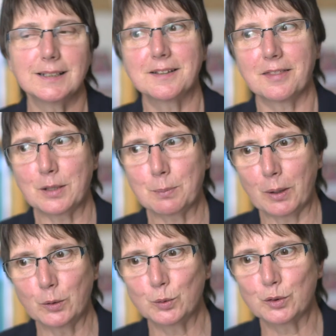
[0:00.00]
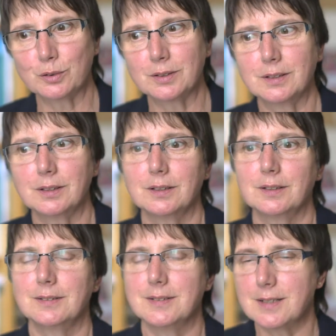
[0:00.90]
to think about,
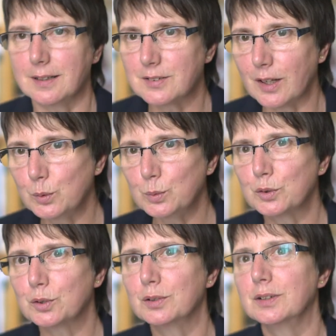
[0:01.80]
to test out,